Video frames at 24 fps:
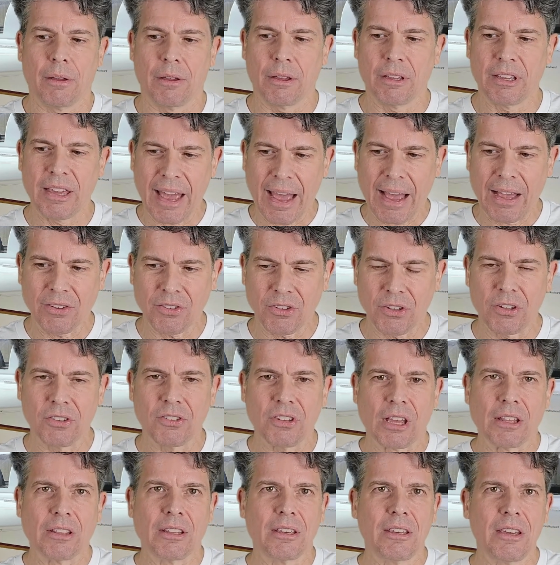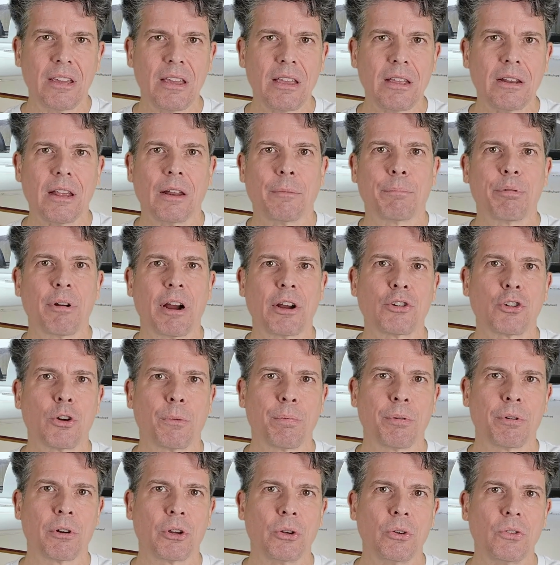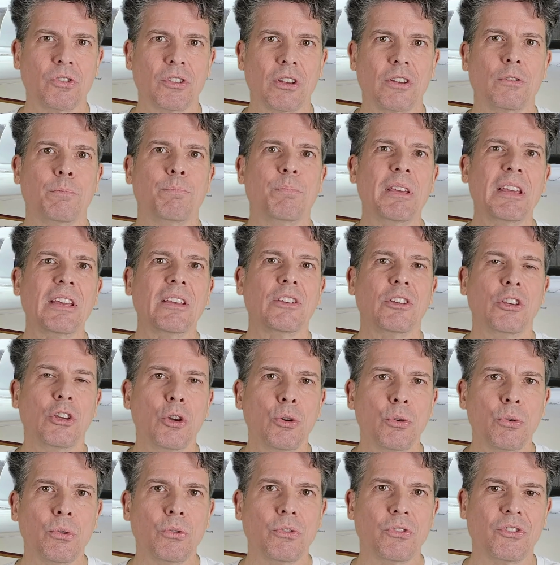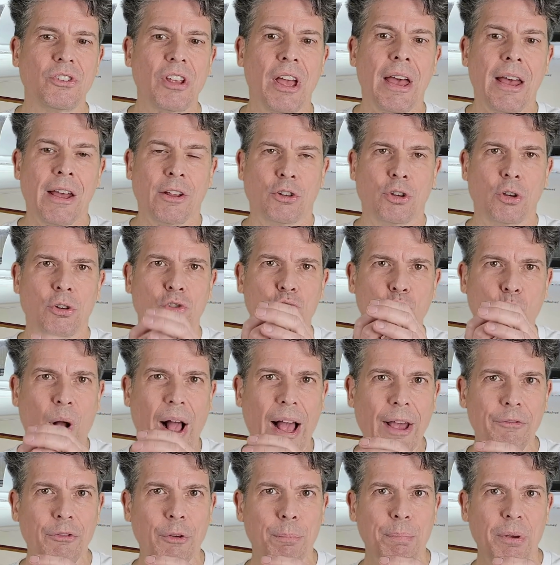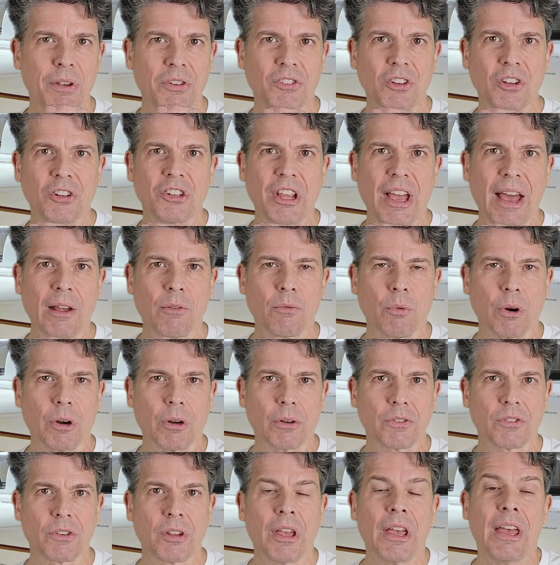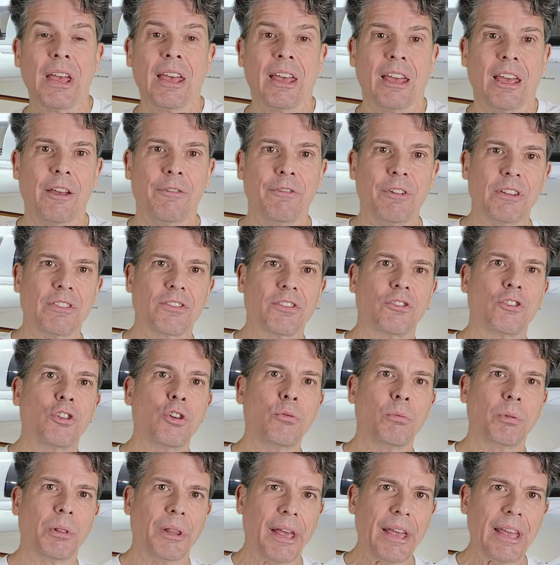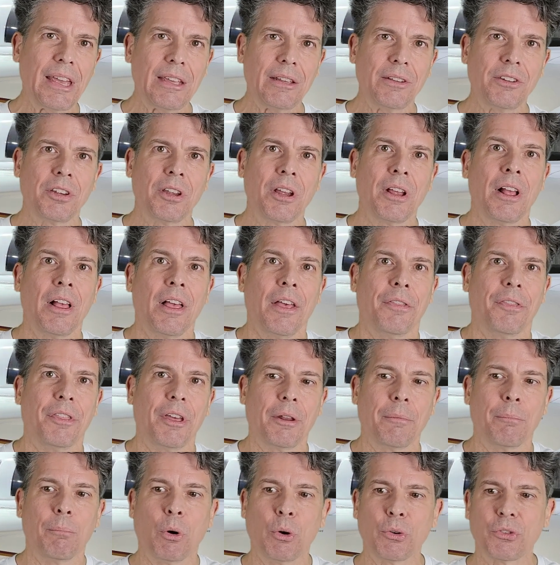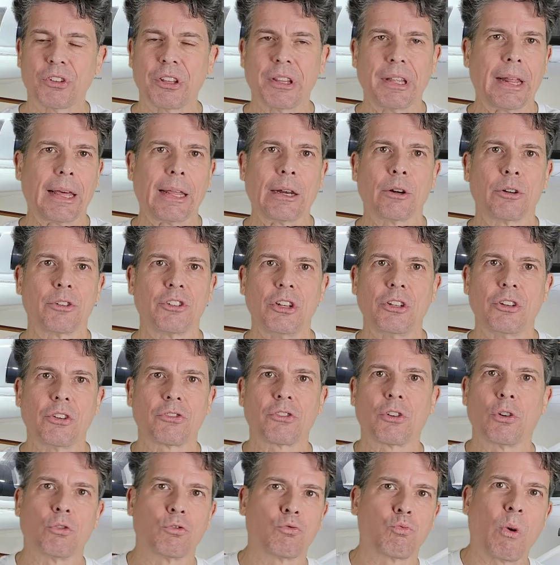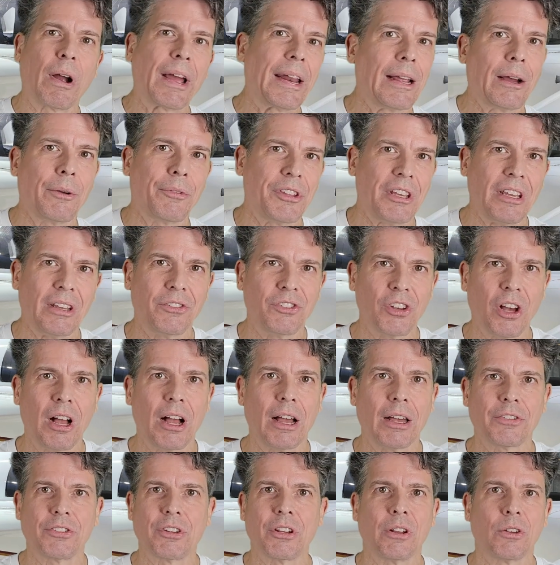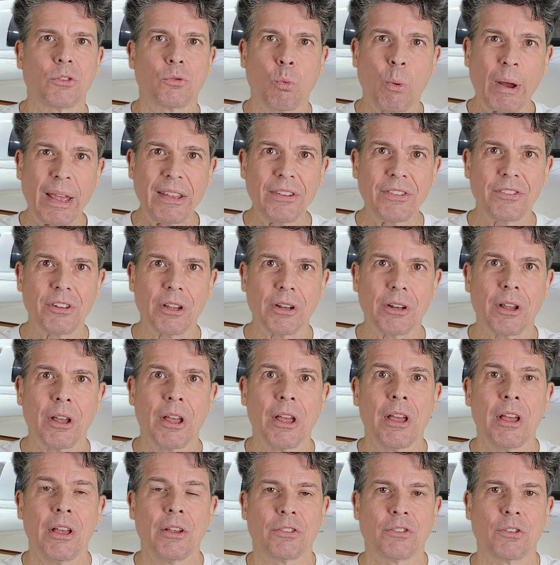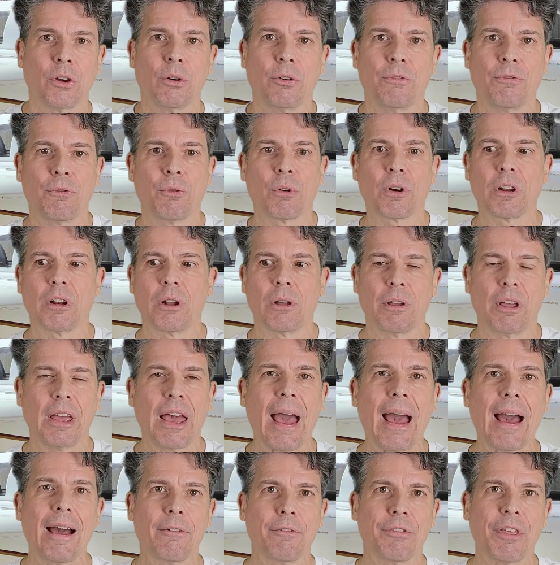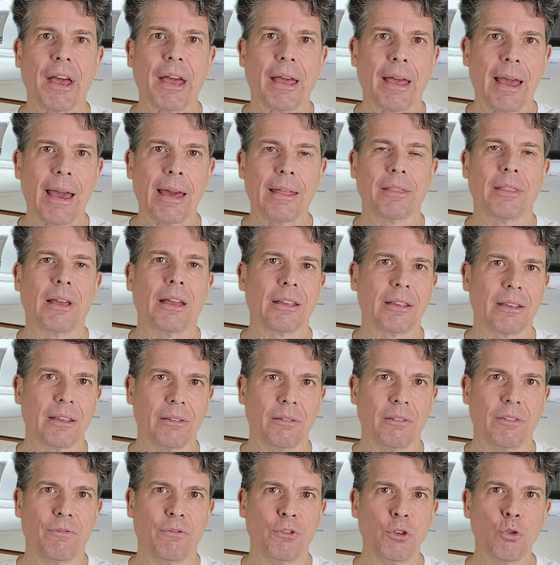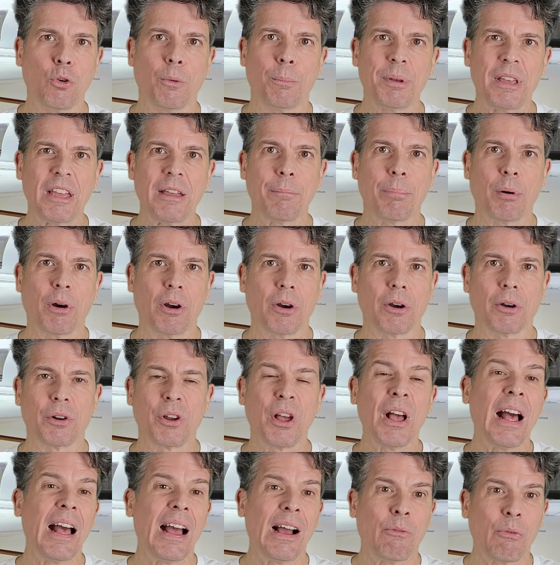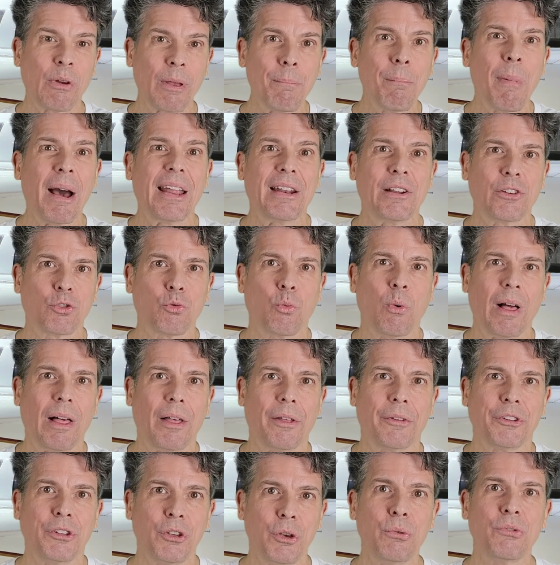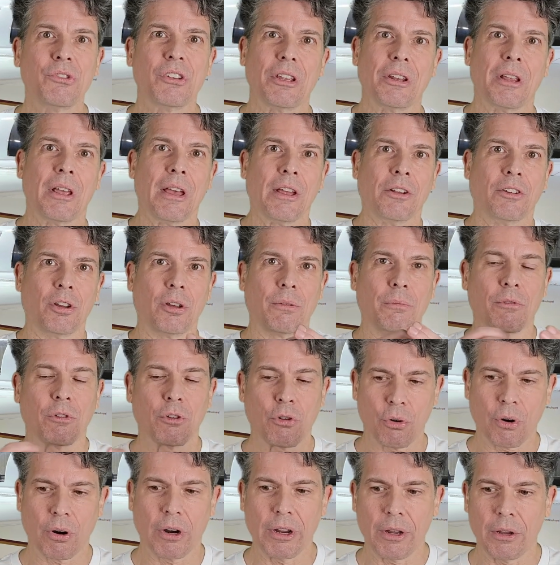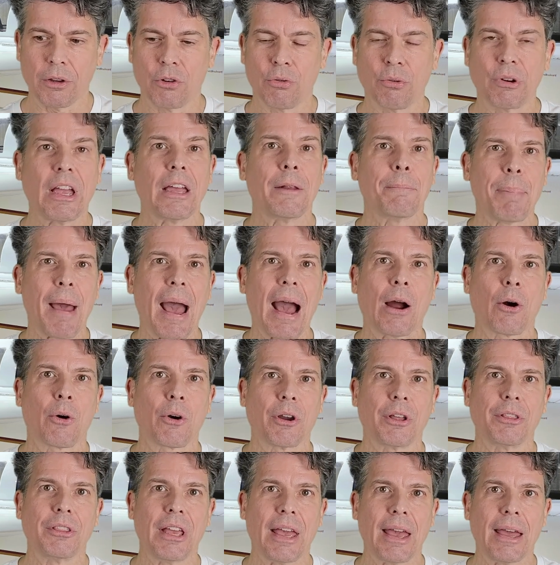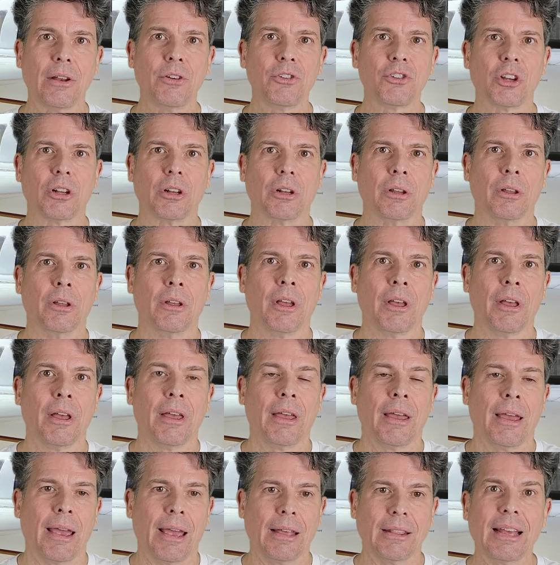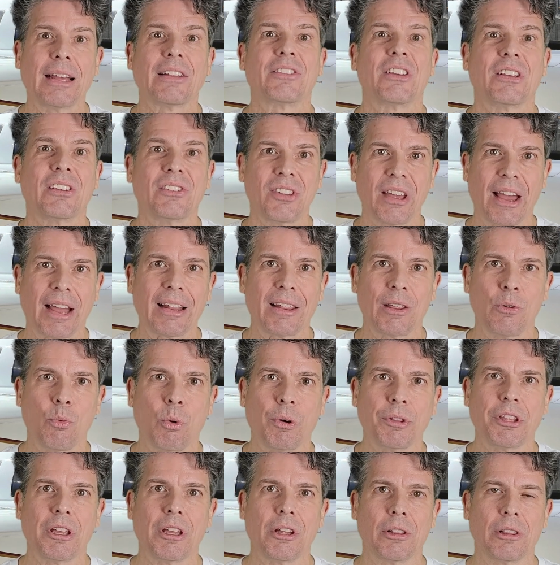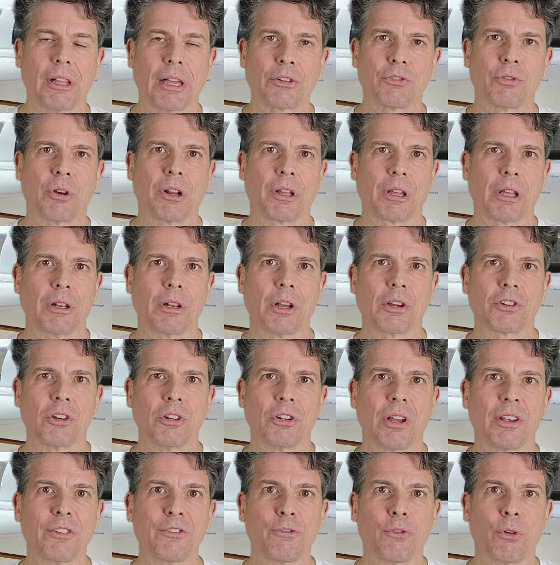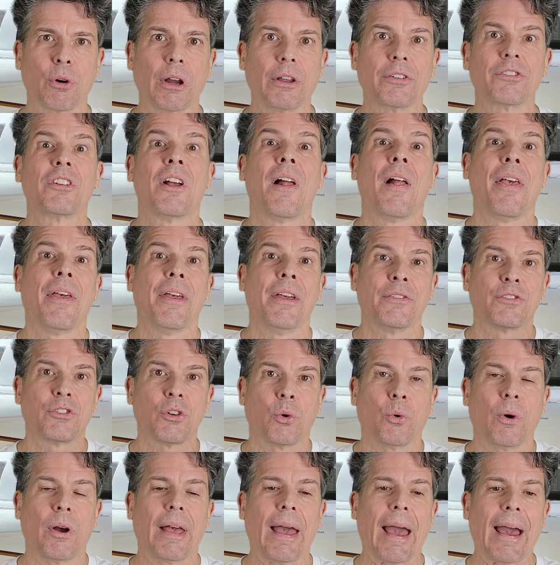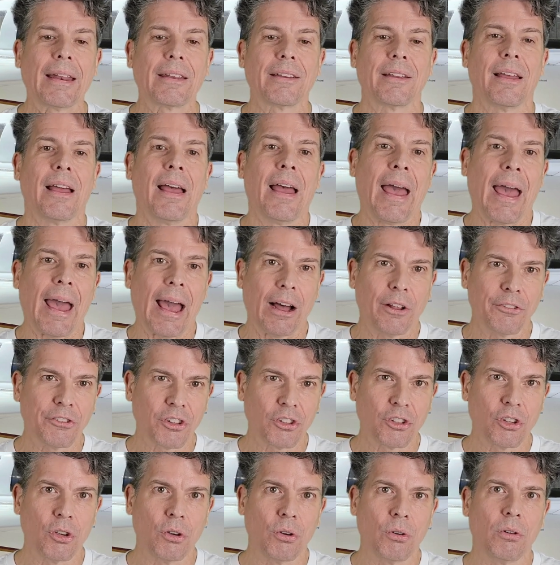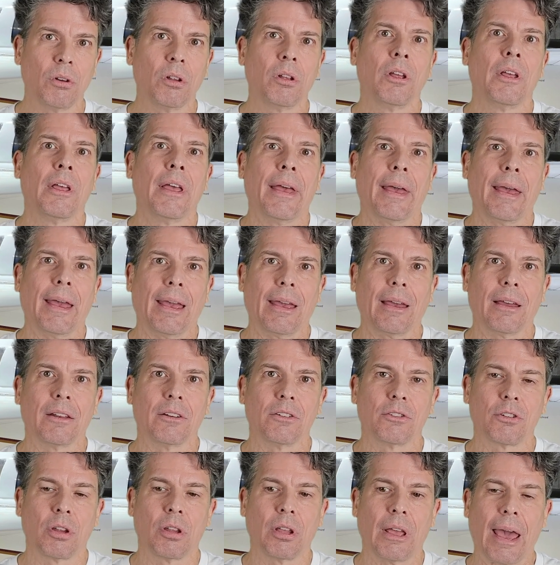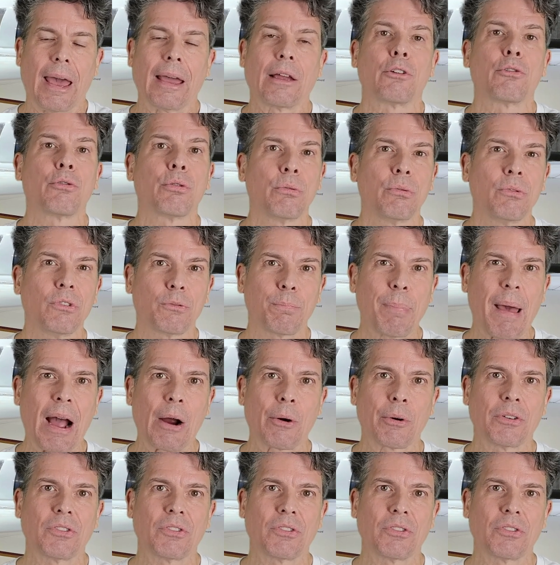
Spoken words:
gases and the heat and pressure produced is being used to drive the piston downwards. If it's too late, then most of that energy just goes right out the exhaust and is wasted. So if we're going to have that fuel being burned, we might as well use it to create power in the engine. And that's exactly what the electronic ignition does for us. So at altitude and at cruise power